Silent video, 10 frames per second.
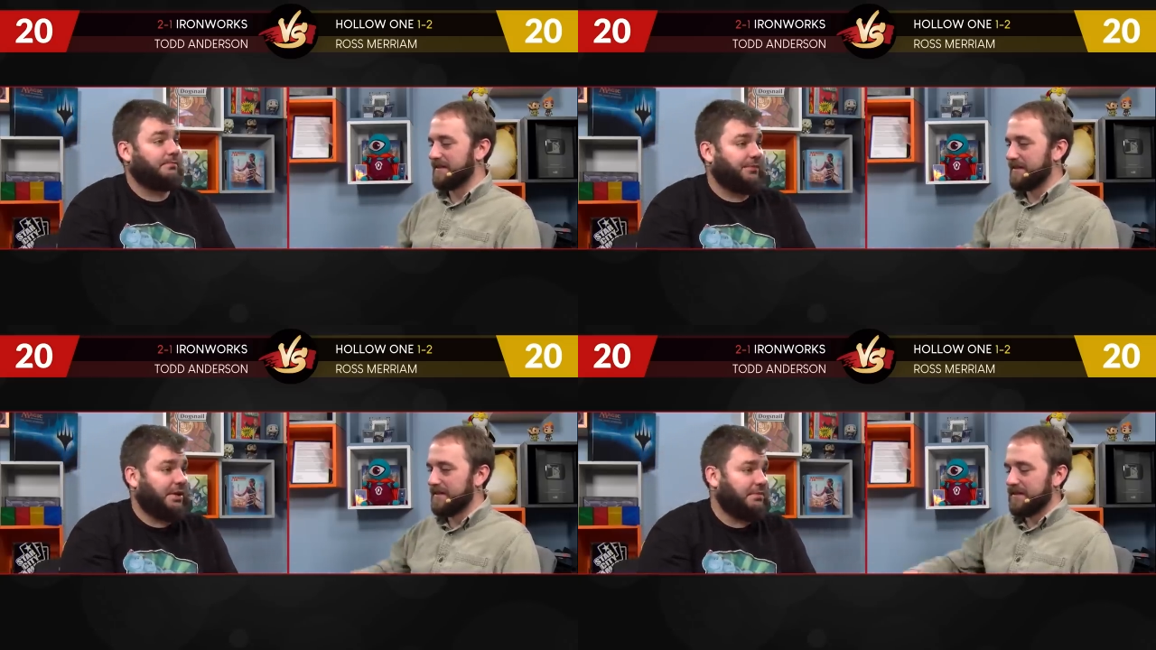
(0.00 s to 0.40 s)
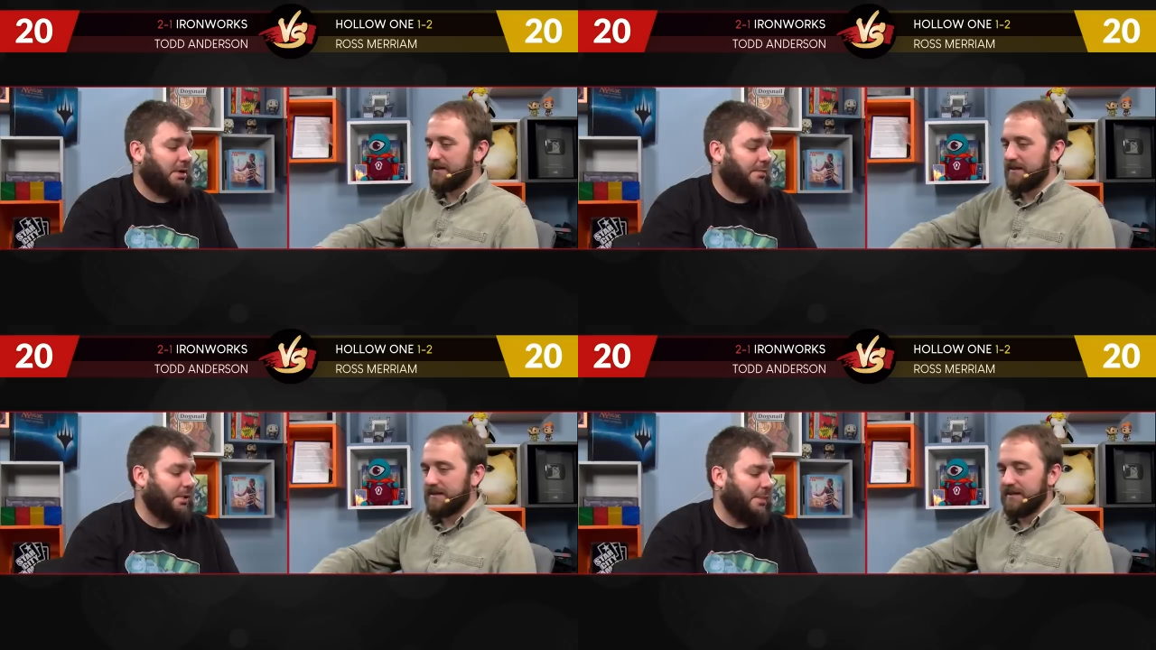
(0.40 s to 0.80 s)
Speaker 1: That was
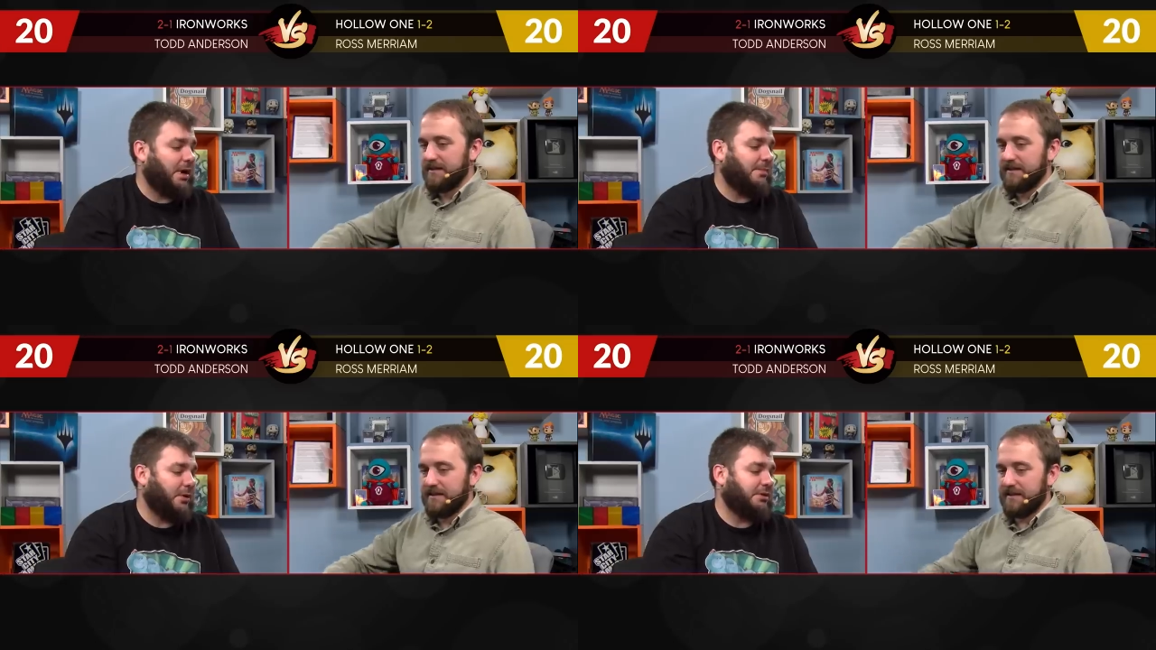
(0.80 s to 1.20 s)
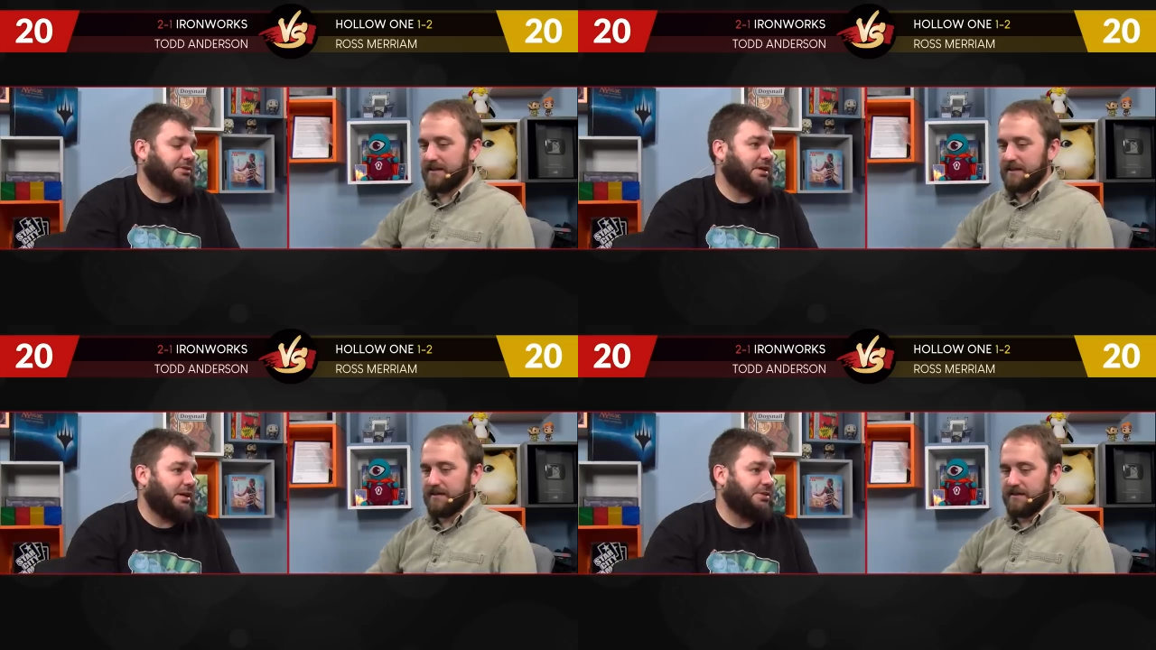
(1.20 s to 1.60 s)
my uh, my apologies.
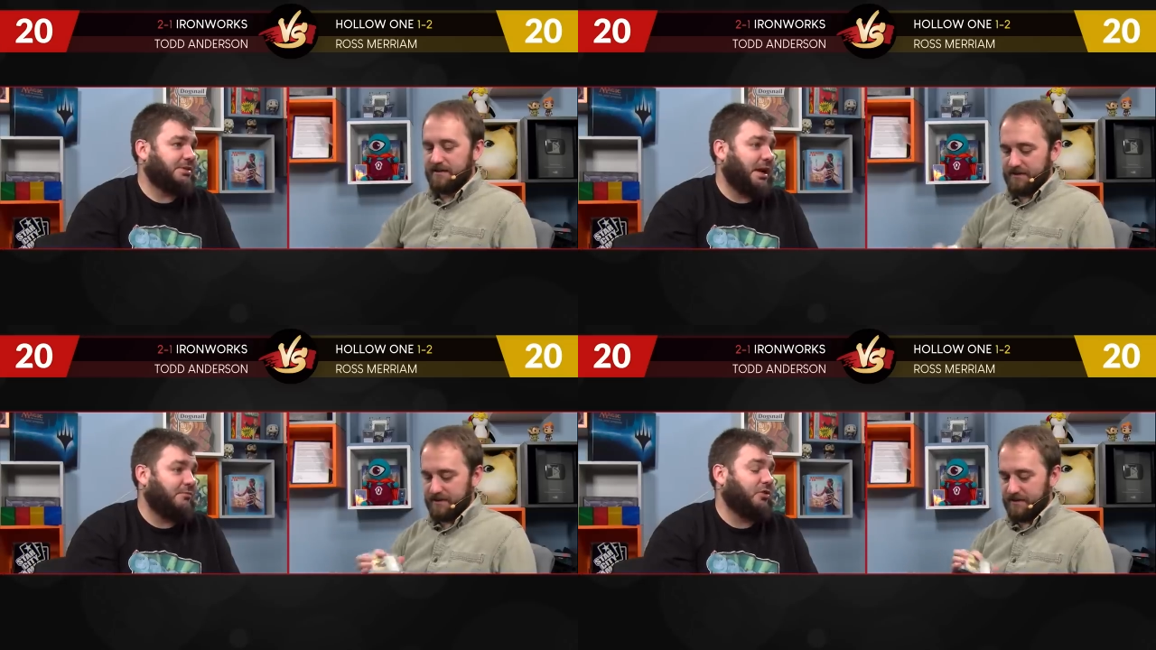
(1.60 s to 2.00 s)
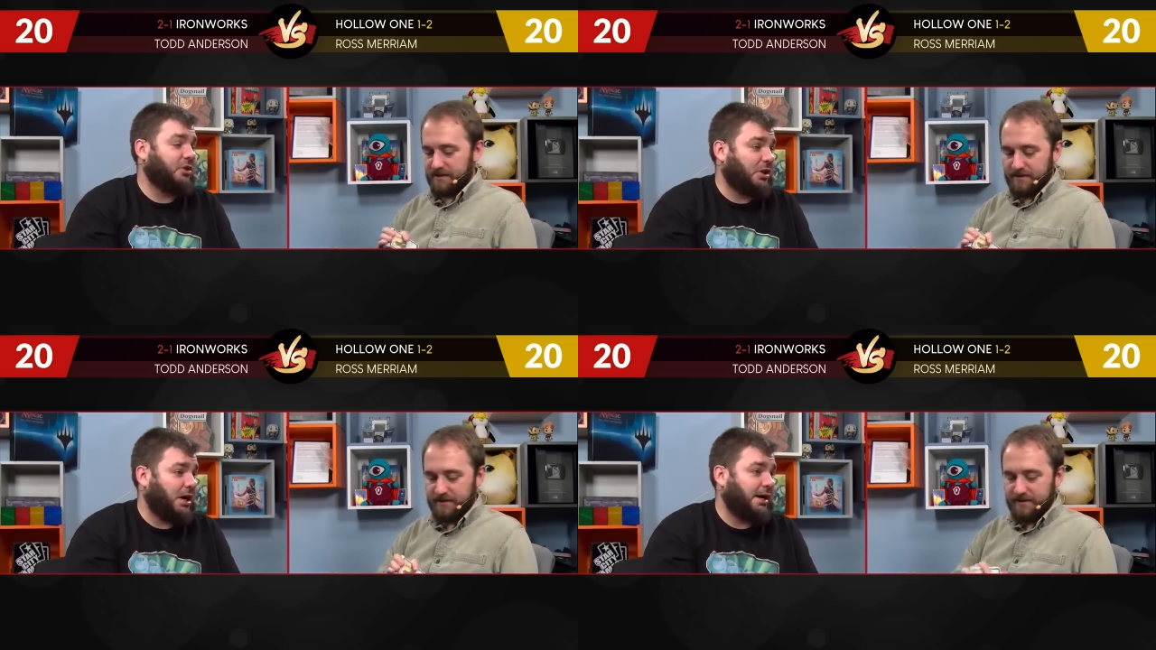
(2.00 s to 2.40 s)
Yeah. I just I'm really
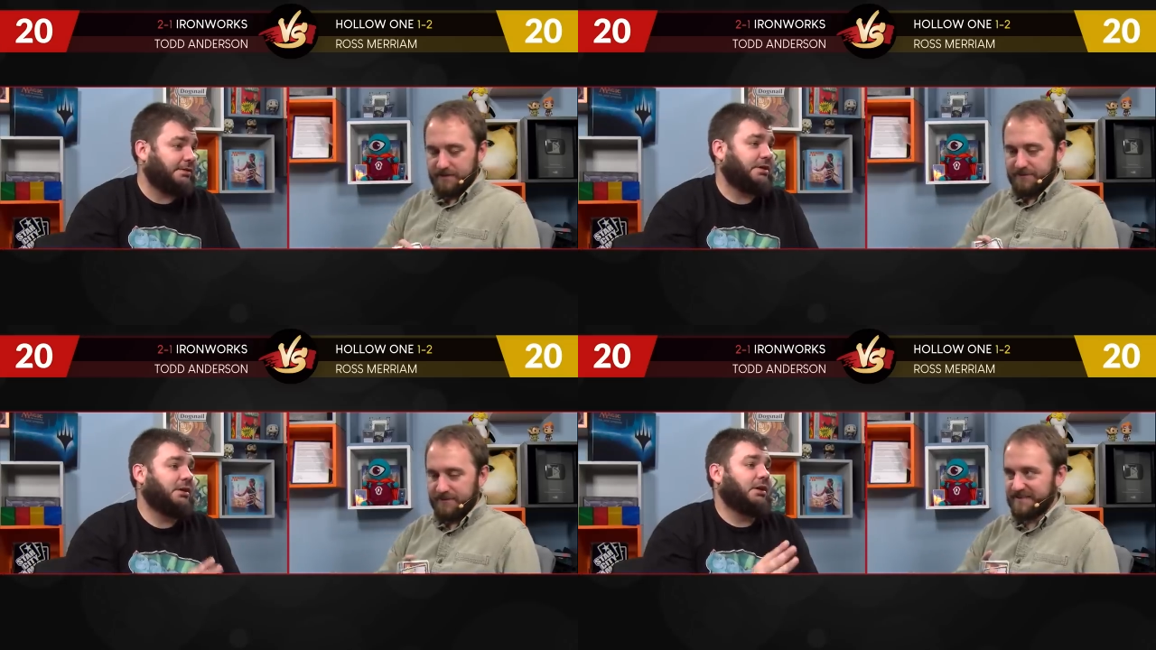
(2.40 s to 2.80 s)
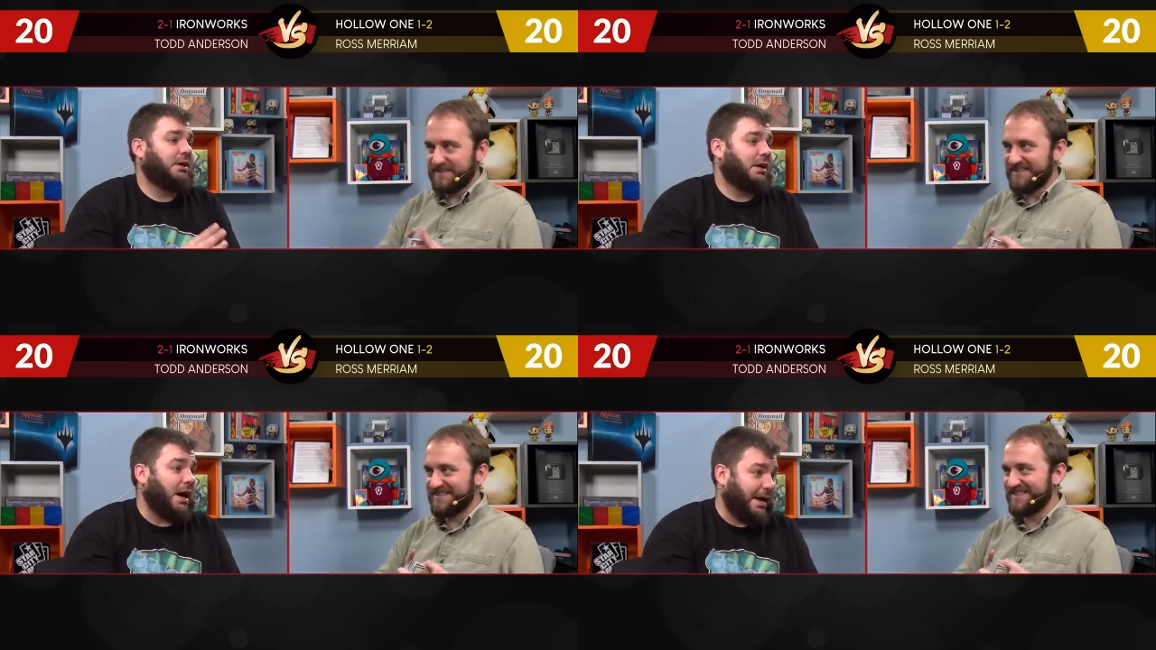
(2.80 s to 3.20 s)
hot.
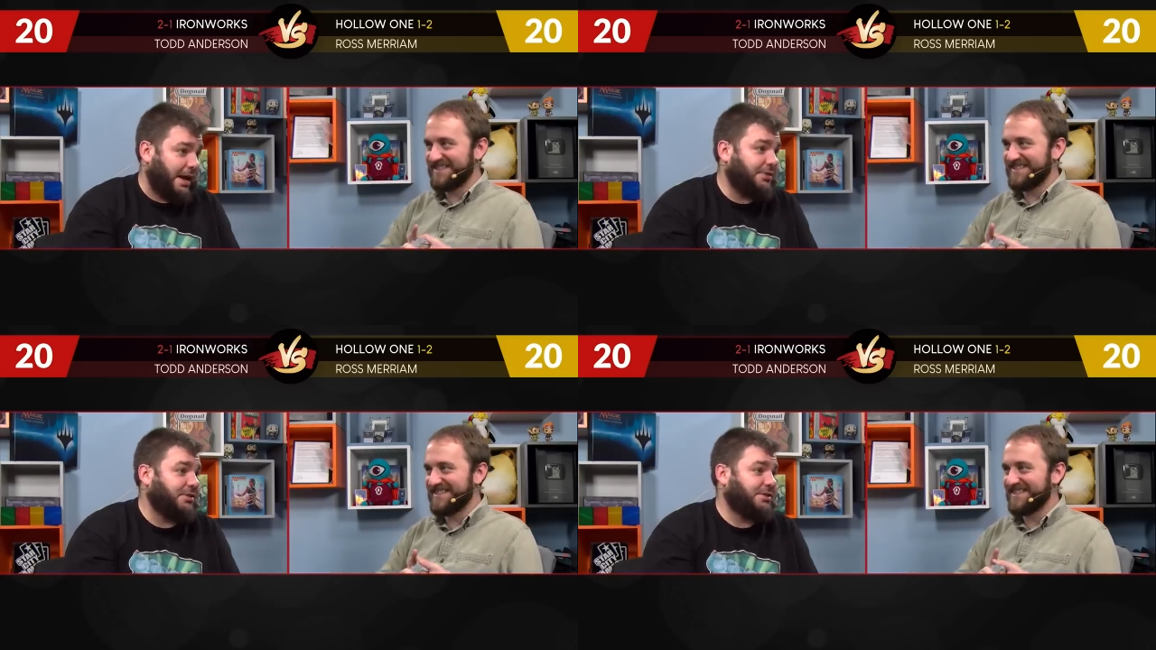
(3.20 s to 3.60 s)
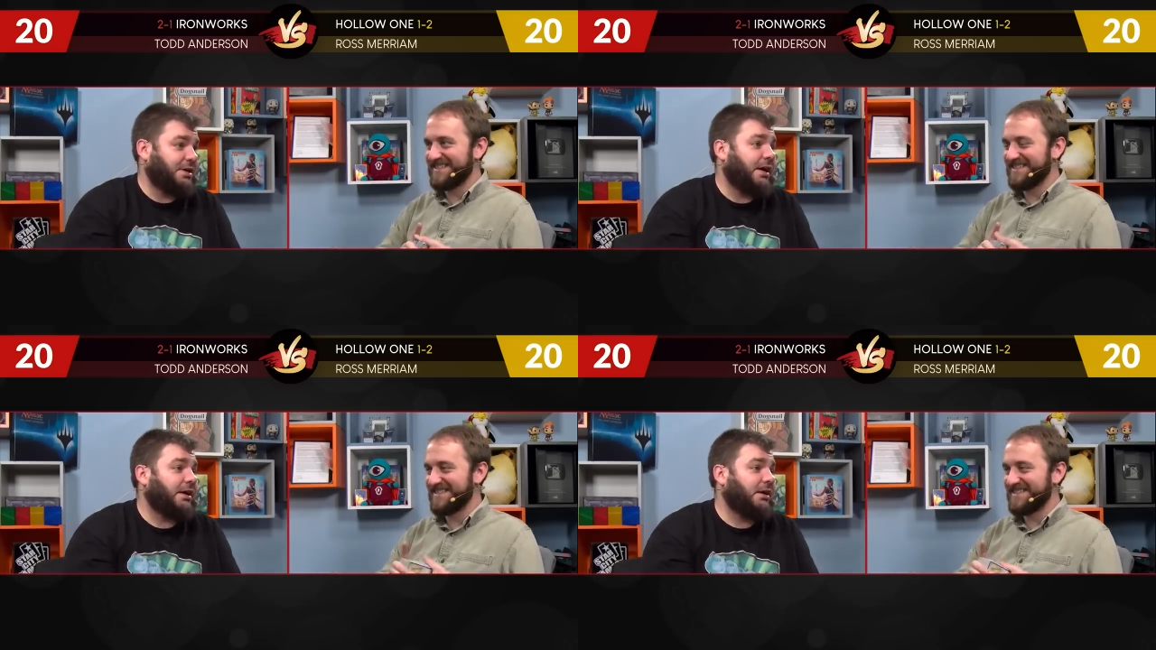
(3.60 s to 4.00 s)
I hate this deck.